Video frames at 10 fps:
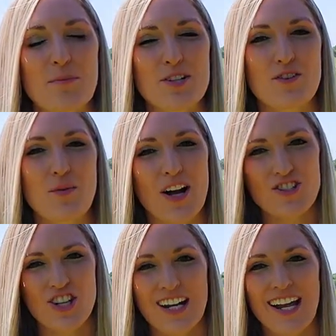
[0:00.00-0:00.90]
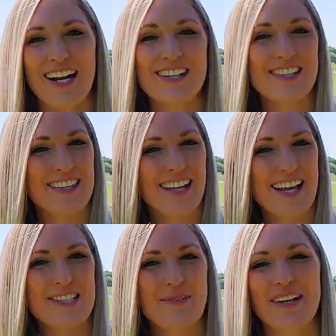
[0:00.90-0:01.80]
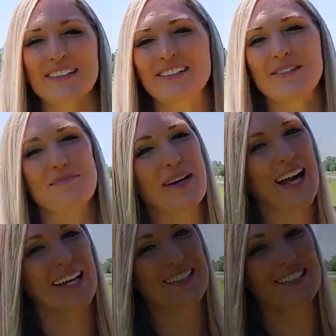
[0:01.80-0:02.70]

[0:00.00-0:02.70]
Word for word: much for watching and I'll see you in the next one. Bye.